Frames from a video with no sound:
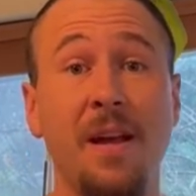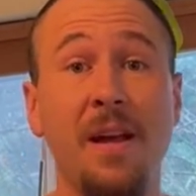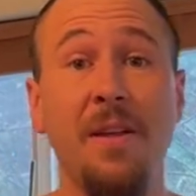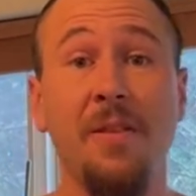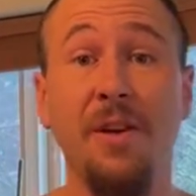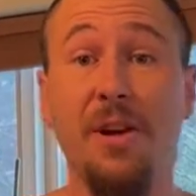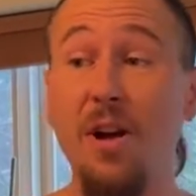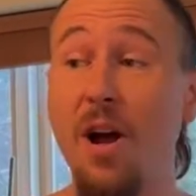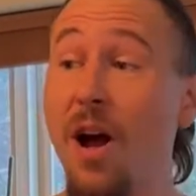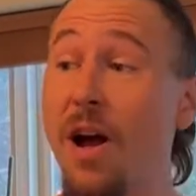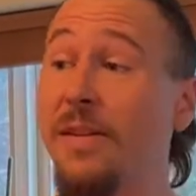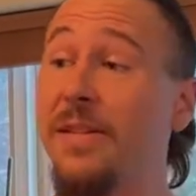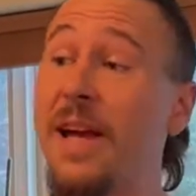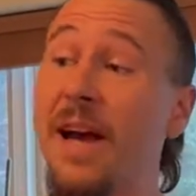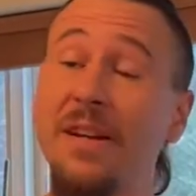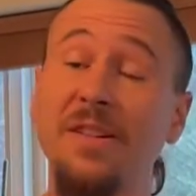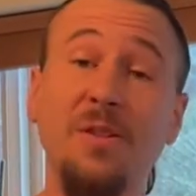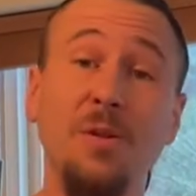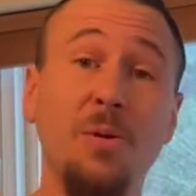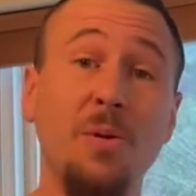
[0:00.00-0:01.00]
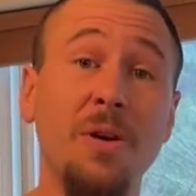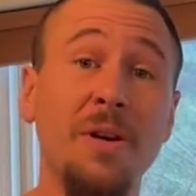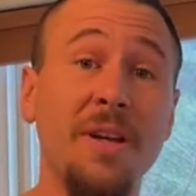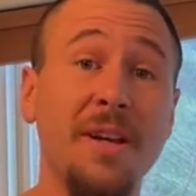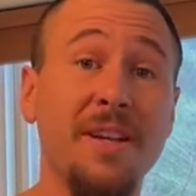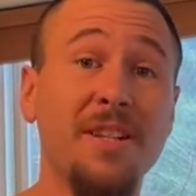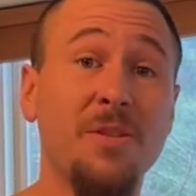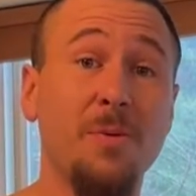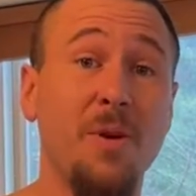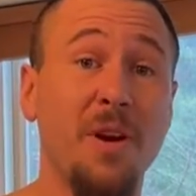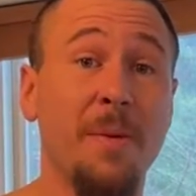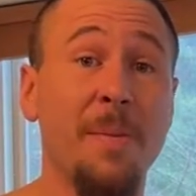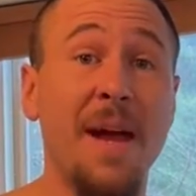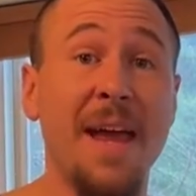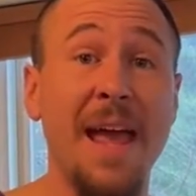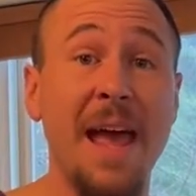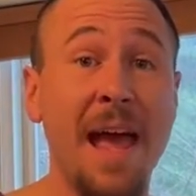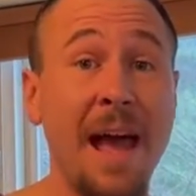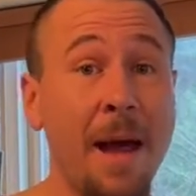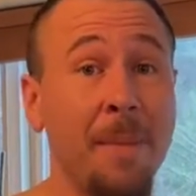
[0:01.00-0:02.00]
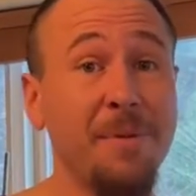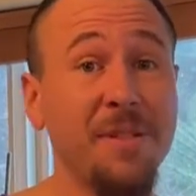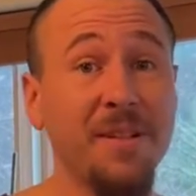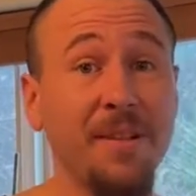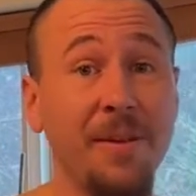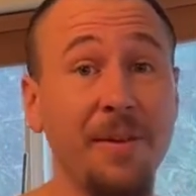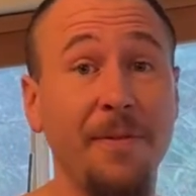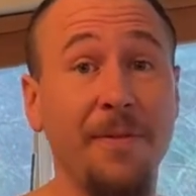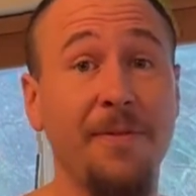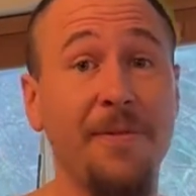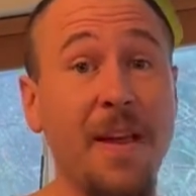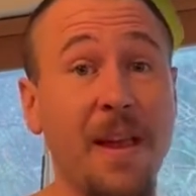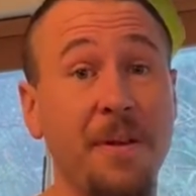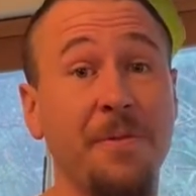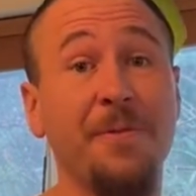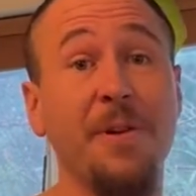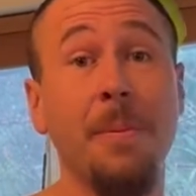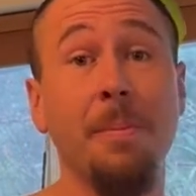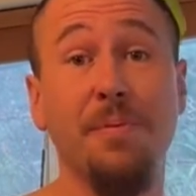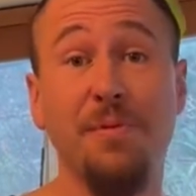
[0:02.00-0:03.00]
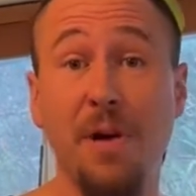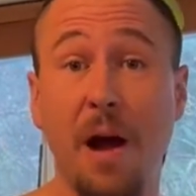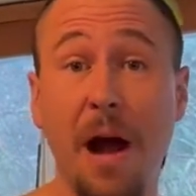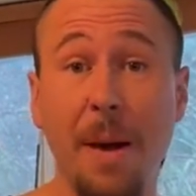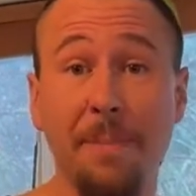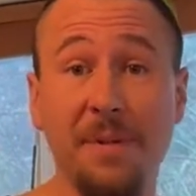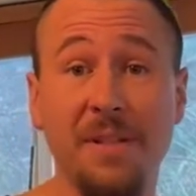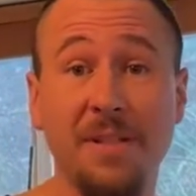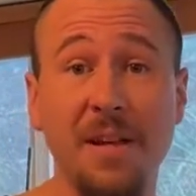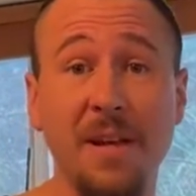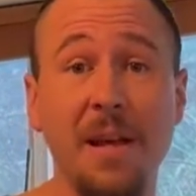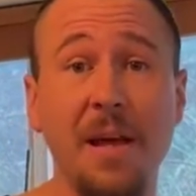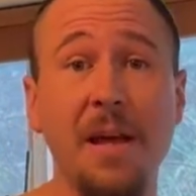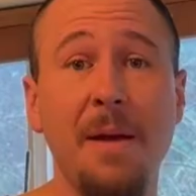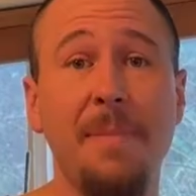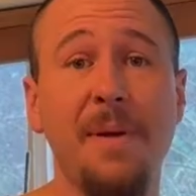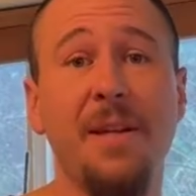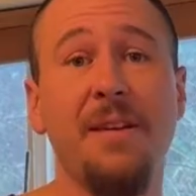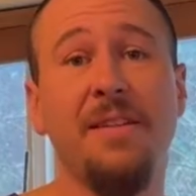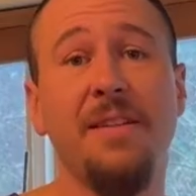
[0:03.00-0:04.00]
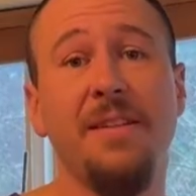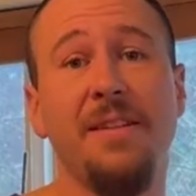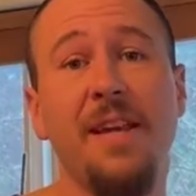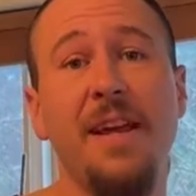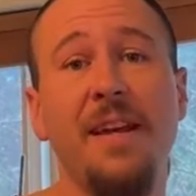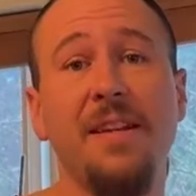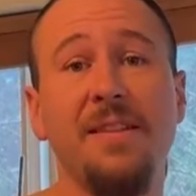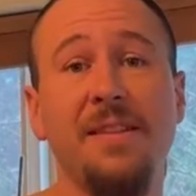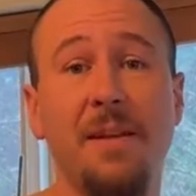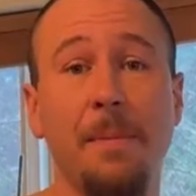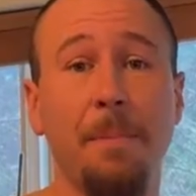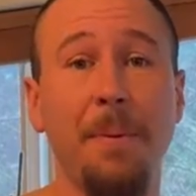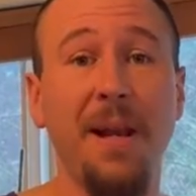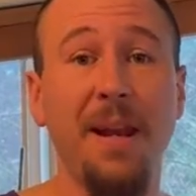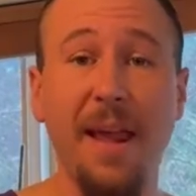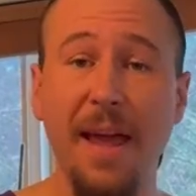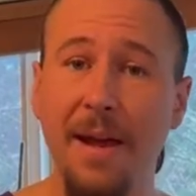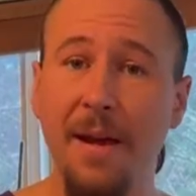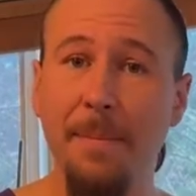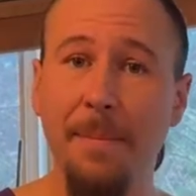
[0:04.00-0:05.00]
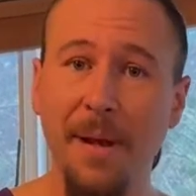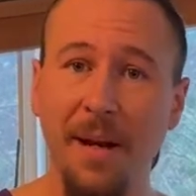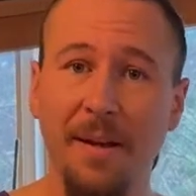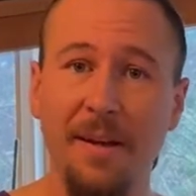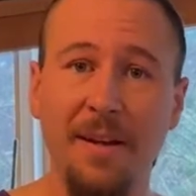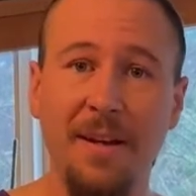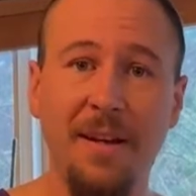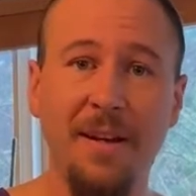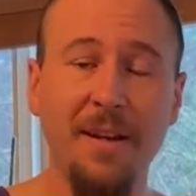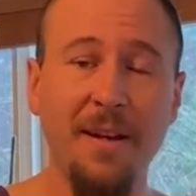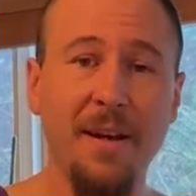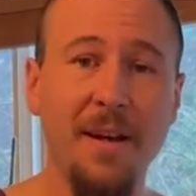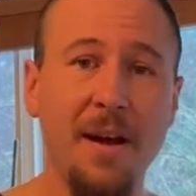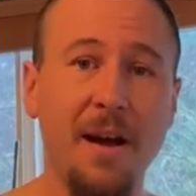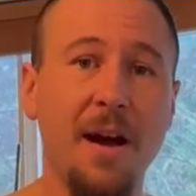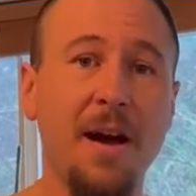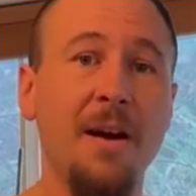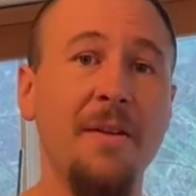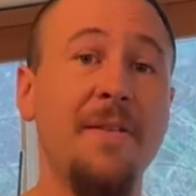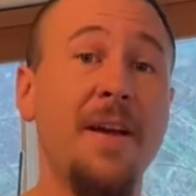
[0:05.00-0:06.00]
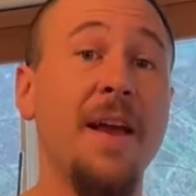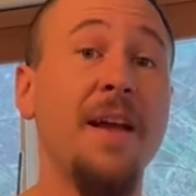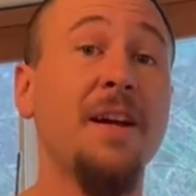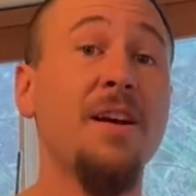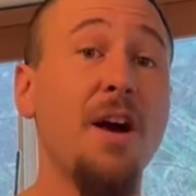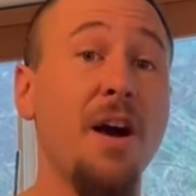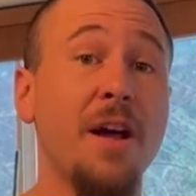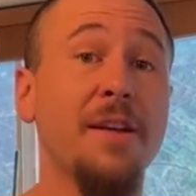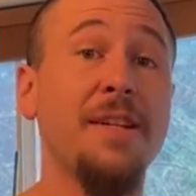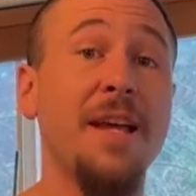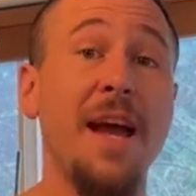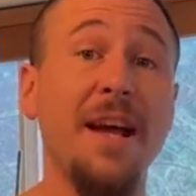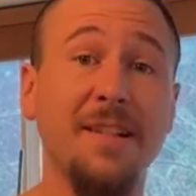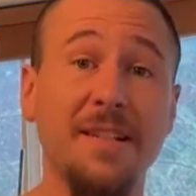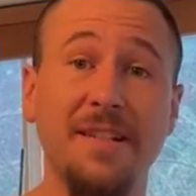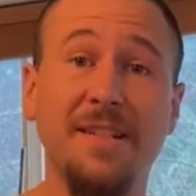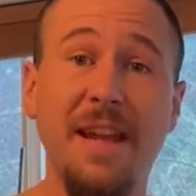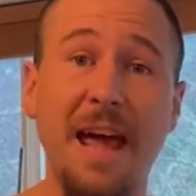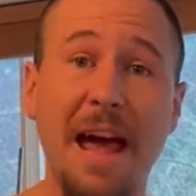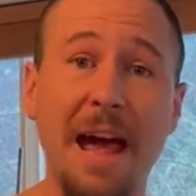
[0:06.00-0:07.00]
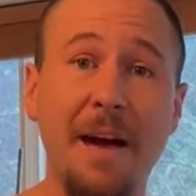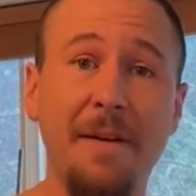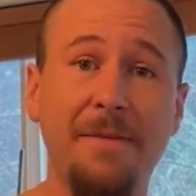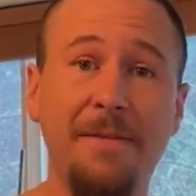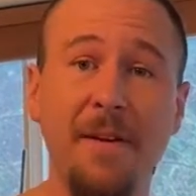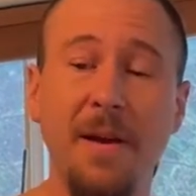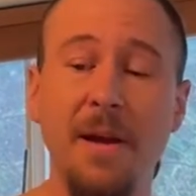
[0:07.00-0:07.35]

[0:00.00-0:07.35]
The Contact Sword is one of my absolute favorite props because it takes the playability of a contact staff,